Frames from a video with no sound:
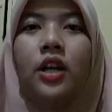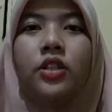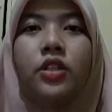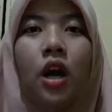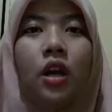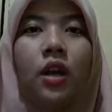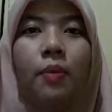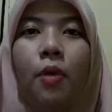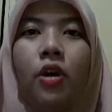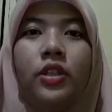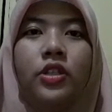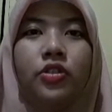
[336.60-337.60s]
talk
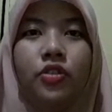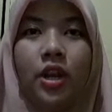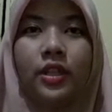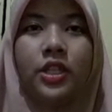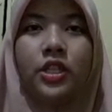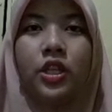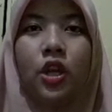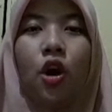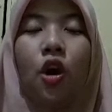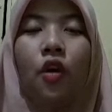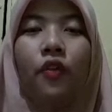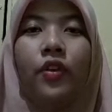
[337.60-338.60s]
about the strategy
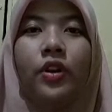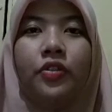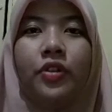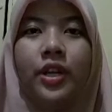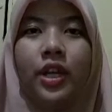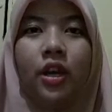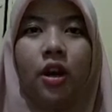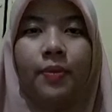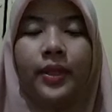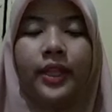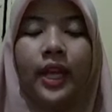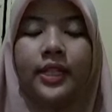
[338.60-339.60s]
of a reading
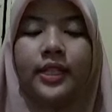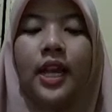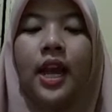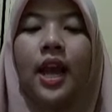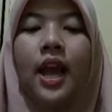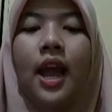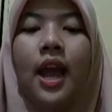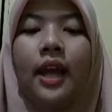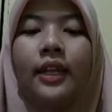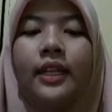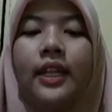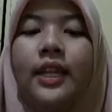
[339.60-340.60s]
competence,
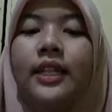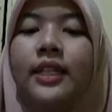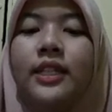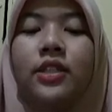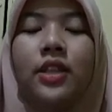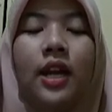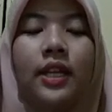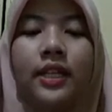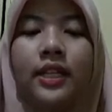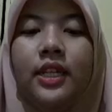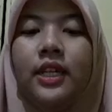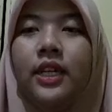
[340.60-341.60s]
and in this
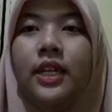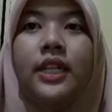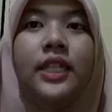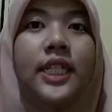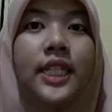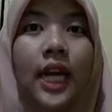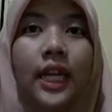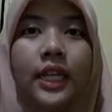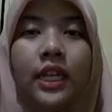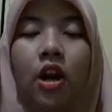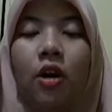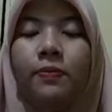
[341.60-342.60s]

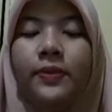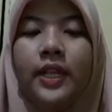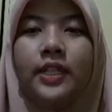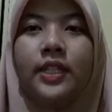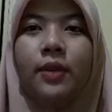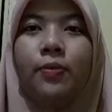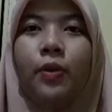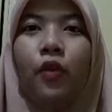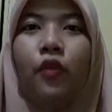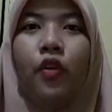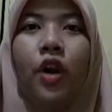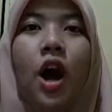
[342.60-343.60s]
study obtains deeper
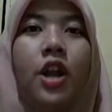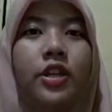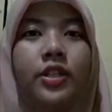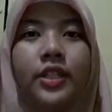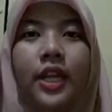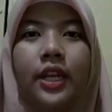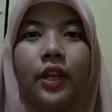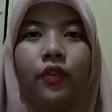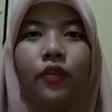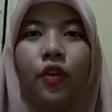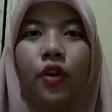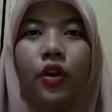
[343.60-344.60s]
for understanding,
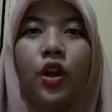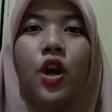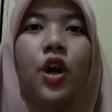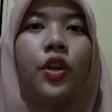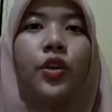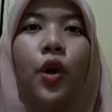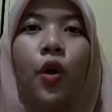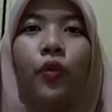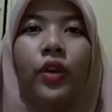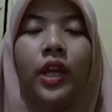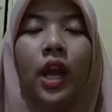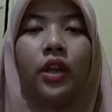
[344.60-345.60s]
for
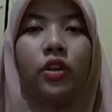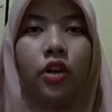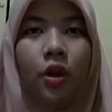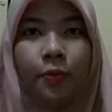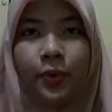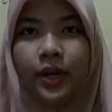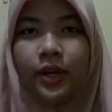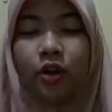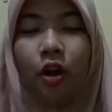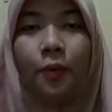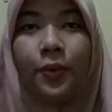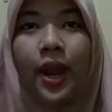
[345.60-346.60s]
knowing and
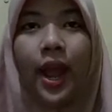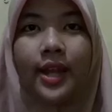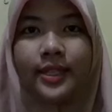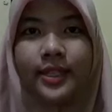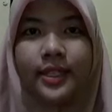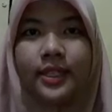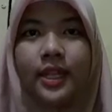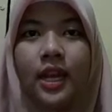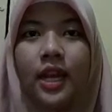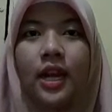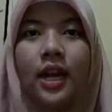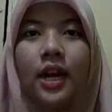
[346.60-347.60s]
comprehends
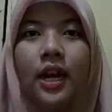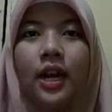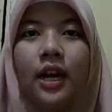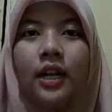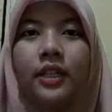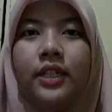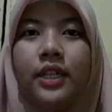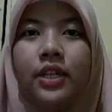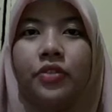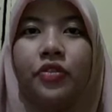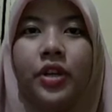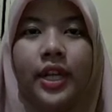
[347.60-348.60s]

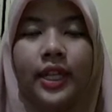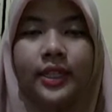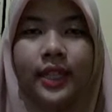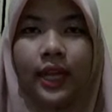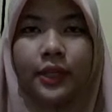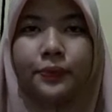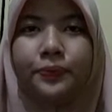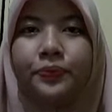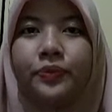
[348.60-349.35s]
the reading text,